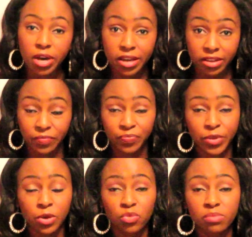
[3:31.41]
But
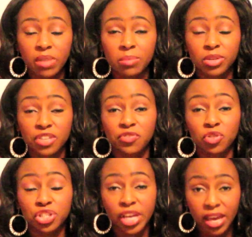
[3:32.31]
remember, if
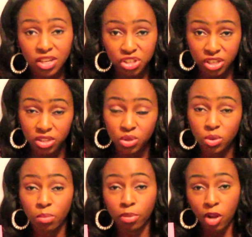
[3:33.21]
you change it
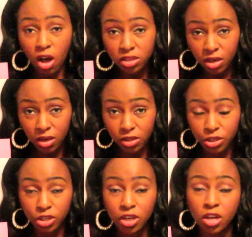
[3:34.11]
to a blonde
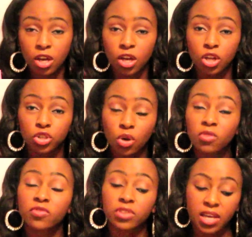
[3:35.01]
color,
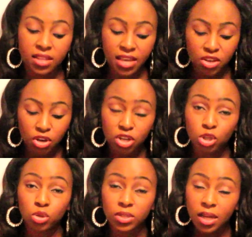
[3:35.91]
don't forget that you're going
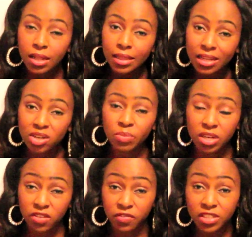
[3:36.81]
to lose a little
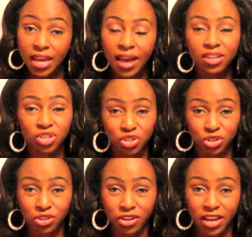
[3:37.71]
bit of
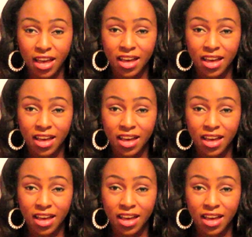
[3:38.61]
texture